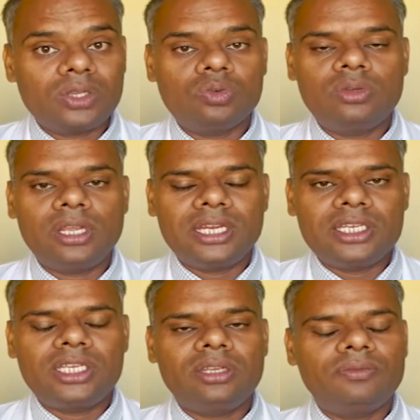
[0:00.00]
to
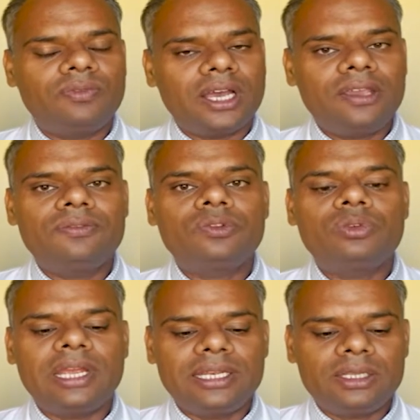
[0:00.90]
85 to
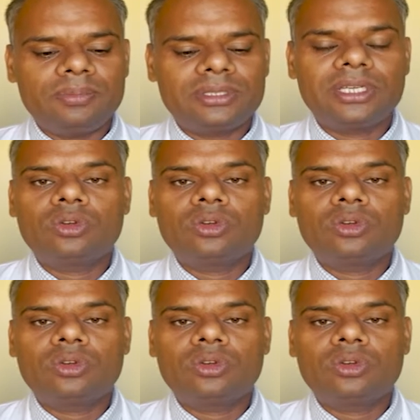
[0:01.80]
90%